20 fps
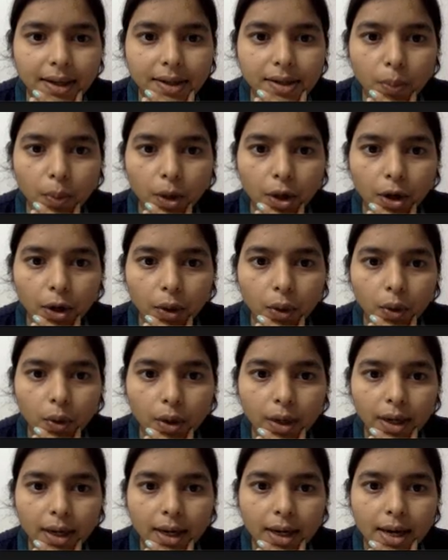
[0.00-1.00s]
can see here
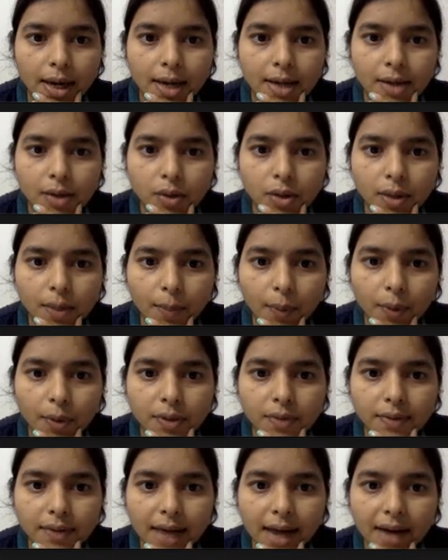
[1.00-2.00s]
there is a word.
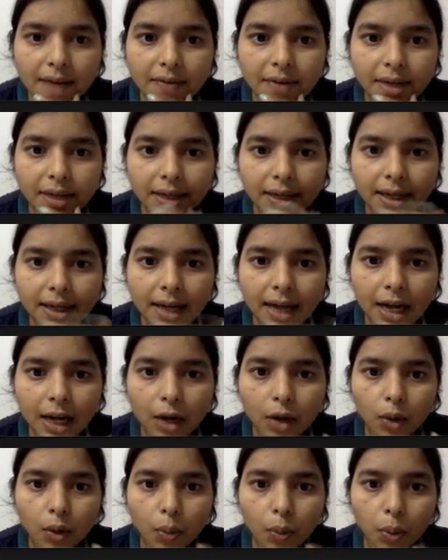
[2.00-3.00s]
Okay, so suppose we
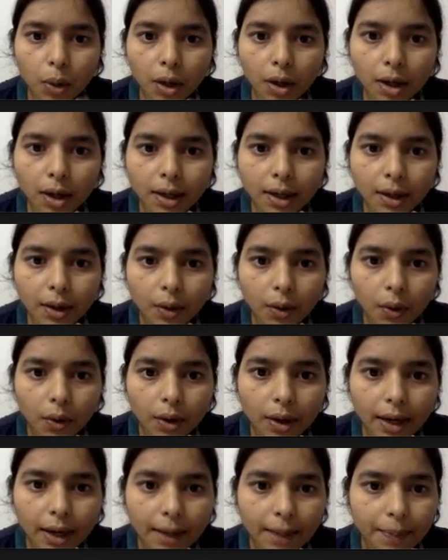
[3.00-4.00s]
have written
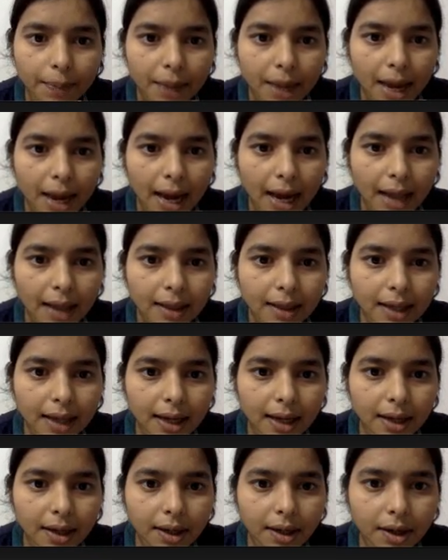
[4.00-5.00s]
hello world.
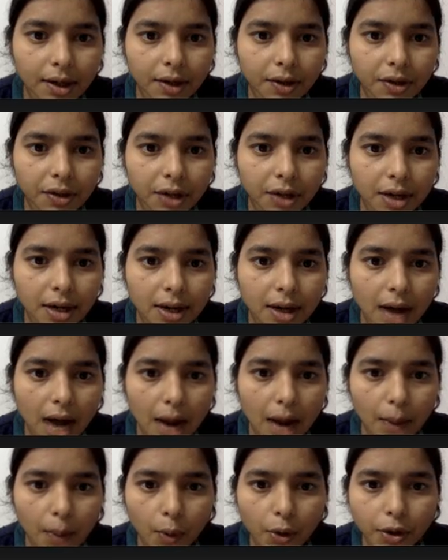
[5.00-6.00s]
Okay, and then
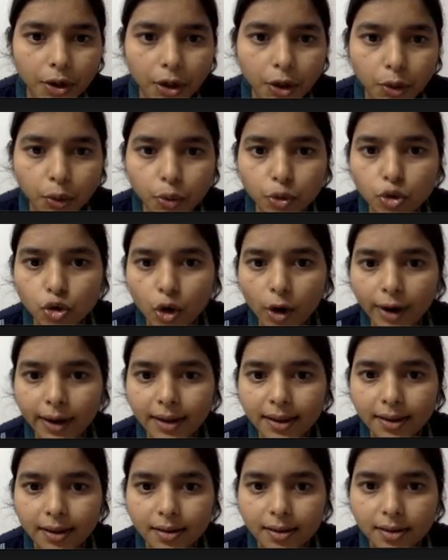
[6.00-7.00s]
here I
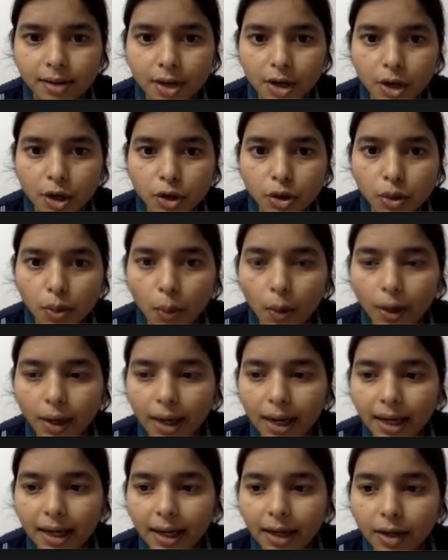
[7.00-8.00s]
wanted to join
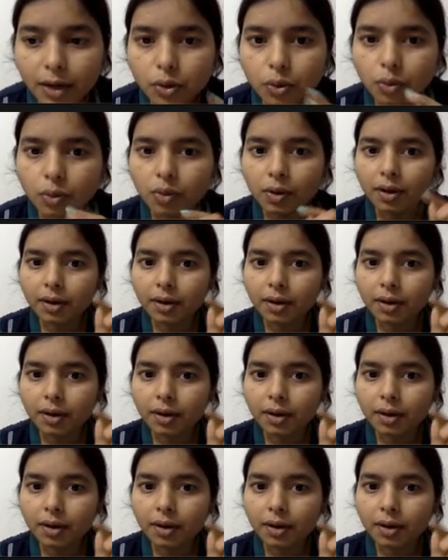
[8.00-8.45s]
this. So